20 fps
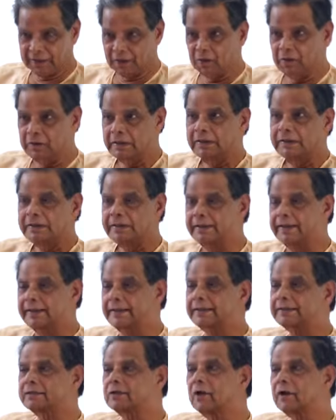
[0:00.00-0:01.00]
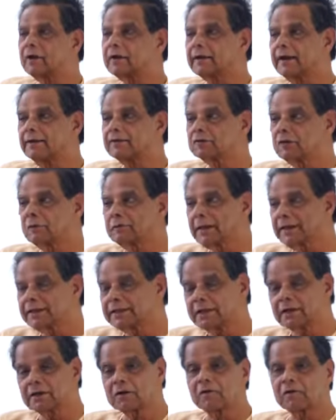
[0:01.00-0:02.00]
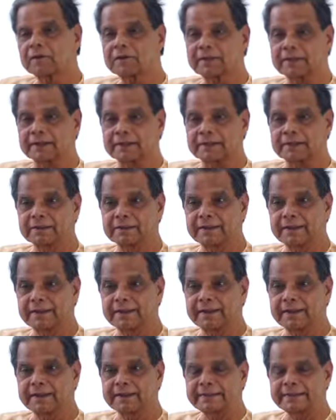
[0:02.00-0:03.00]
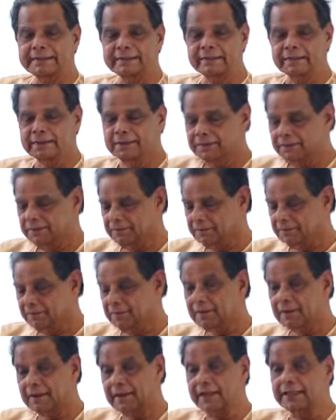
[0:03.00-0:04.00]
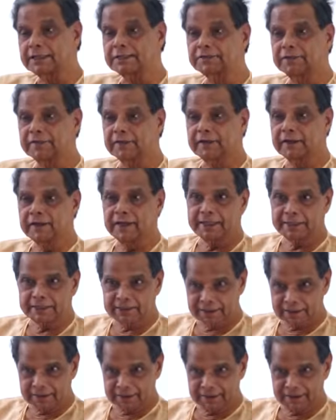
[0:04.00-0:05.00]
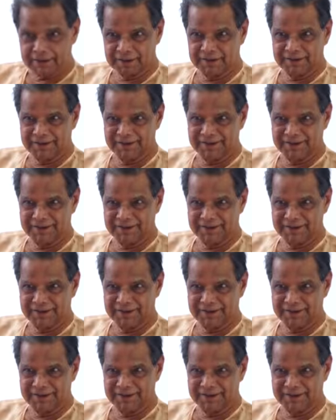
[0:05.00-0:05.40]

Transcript: Now, it is not transformation of death, it is transfiguration.